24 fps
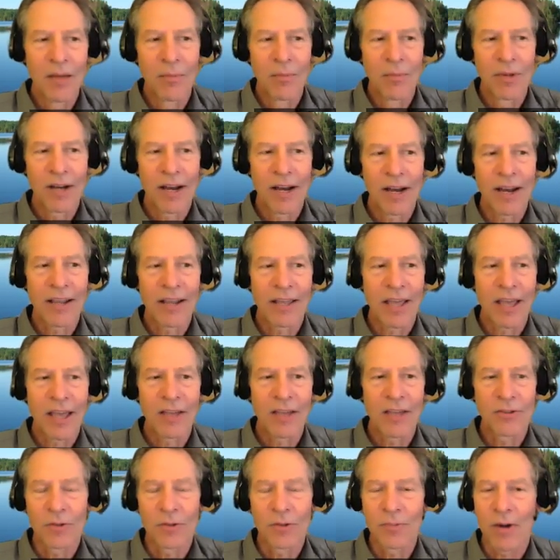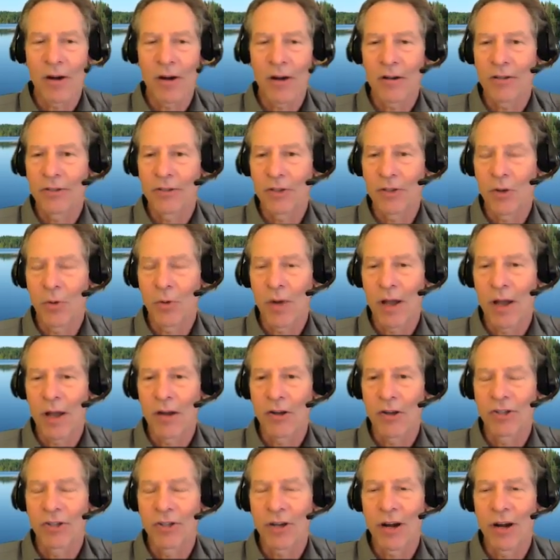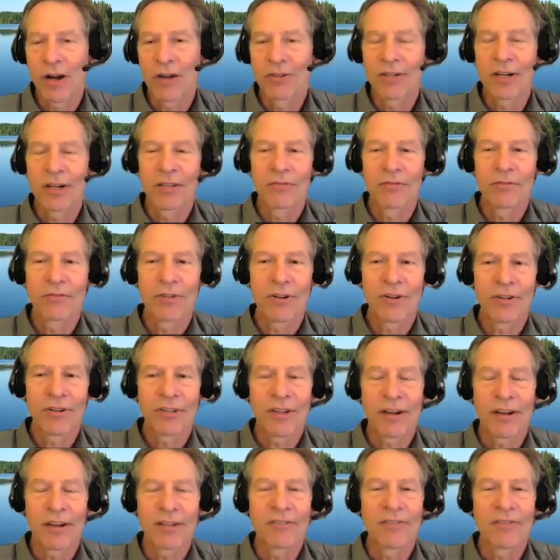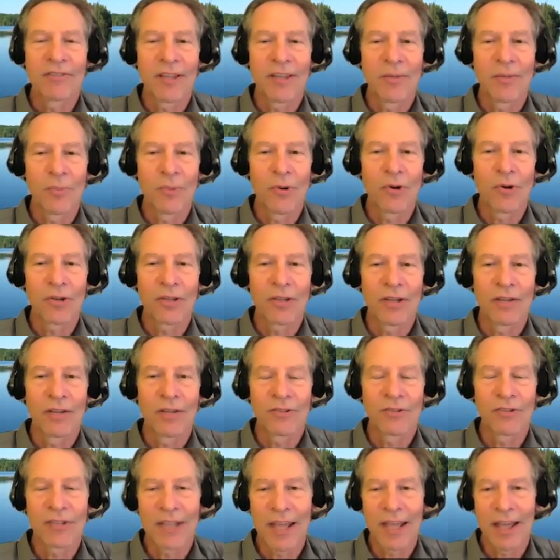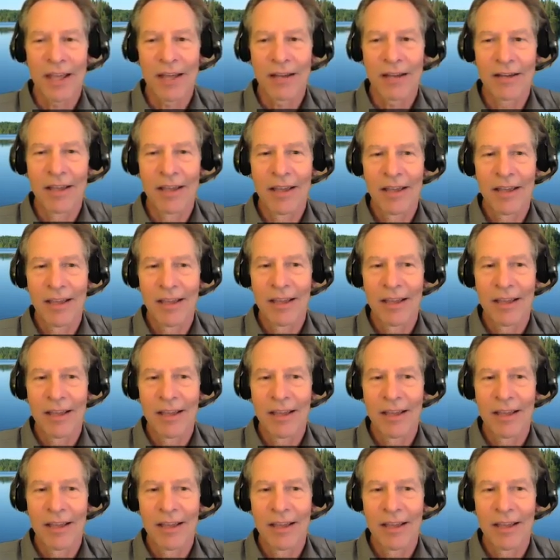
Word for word: But in any case, those particles acquire a charge, and it turns out it's really important to understand